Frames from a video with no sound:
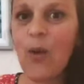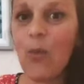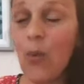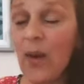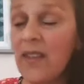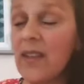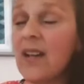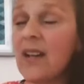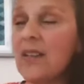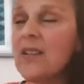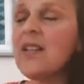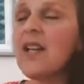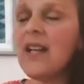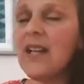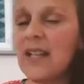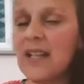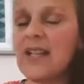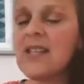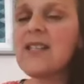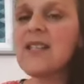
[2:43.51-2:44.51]
When the
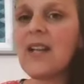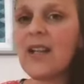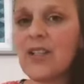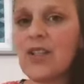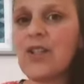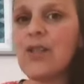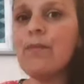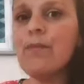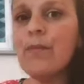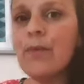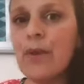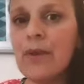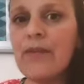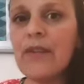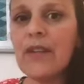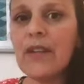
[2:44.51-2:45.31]
Kundalini start to move